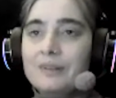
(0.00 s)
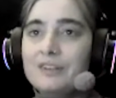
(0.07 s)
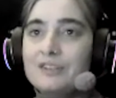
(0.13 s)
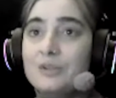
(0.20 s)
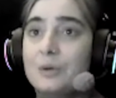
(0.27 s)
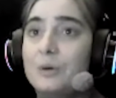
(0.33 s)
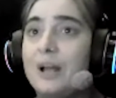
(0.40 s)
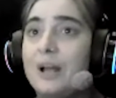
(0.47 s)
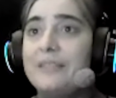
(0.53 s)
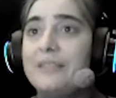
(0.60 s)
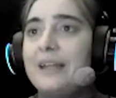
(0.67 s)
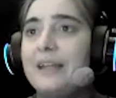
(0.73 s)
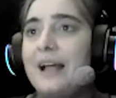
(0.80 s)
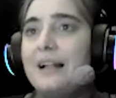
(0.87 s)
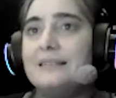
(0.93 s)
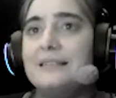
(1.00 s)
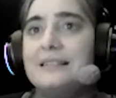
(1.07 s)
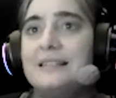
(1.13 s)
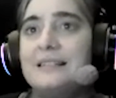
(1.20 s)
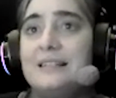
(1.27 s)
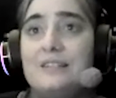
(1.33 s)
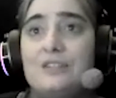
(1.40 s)
So nothing
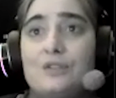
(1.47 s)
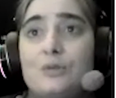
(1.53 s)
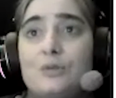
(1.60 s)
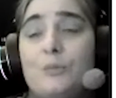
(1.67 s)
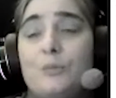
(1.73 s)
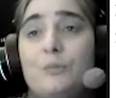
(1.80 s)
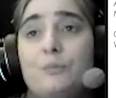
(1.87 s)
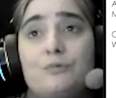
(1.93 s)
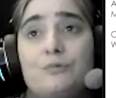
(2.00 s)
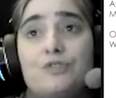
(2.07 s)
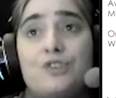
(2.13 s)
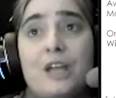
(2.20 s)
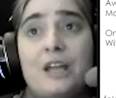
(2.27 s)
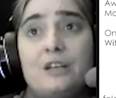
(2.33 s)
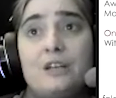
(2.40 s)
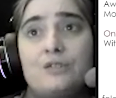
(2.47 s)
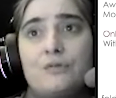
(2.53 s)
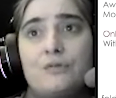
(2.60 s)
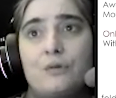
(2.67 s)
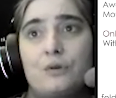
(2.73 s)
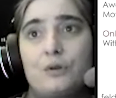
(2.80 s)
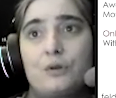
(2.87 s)
else needs to change
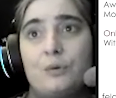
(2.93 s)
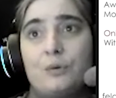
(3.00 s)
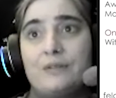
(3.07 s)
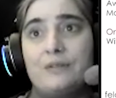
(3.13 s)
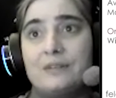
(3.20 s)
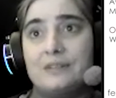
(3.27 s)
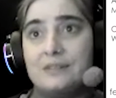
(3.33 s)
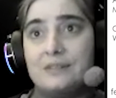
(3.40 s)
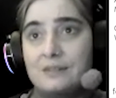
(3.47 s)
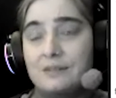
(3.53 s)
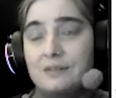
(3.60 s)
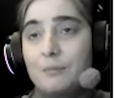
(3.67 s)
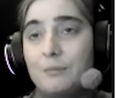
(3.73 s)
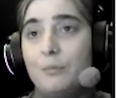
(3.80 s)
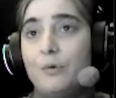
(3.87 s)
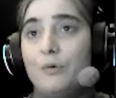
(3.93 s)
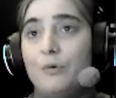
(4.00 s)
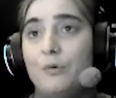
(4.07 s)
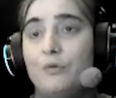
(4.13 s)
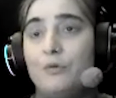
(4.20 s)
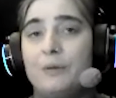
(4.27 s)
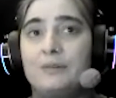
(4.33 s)
for you in this
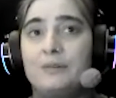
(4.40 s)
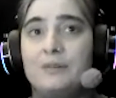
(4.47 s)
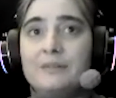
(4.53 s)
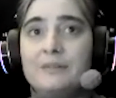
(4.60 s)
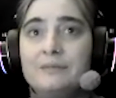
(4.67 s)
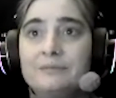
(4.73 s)
movement.